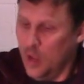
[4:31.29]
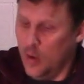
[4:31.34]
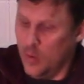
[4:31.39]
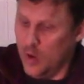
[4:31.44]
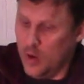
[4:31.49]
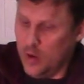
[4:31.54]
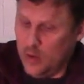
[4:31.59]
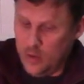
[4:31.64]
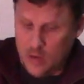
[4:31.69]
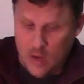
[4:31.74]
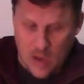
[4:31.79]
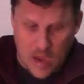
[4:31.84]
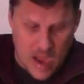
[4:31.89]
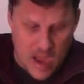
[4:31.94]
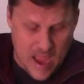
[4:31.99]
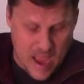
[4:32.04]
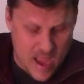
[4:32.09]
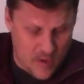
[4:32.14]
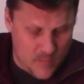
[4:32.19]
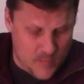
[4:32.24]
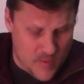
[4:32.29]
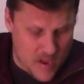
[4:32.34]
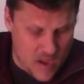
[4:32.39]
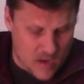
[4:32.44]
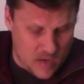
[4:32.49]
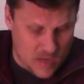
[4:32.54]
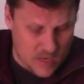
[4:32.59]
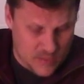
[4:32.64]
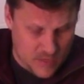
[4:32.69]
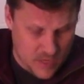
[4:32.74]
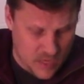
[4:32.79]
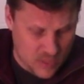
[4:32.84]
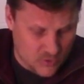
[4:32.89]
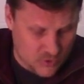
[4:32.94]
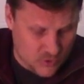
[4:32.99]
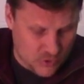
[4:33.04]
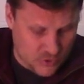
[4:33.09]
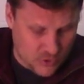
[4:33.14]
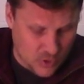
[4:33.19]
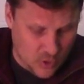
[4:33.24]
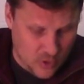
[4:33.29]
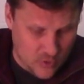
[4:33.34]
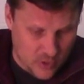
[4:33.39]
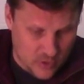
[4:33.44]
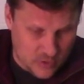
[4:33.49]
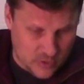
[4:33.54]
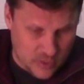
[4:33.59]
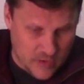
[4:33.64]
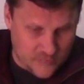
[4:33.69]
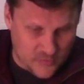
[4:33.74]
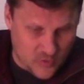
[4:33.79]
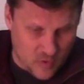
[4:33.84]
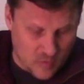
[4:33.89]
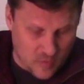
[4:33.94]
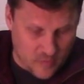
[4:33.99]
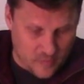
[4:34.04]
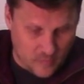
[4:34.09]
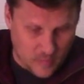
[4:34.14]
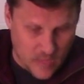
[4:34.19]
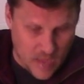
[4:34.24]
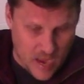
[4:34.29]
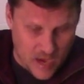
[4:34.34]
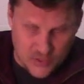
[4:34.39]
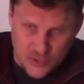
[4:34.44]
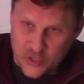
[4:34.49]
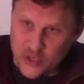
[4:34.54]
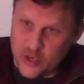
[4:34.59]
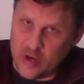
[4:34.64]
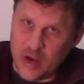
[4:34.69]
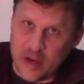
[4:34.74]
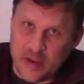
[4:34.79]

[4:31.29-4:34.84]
Well, I had about a dozen or so of those left over from last year,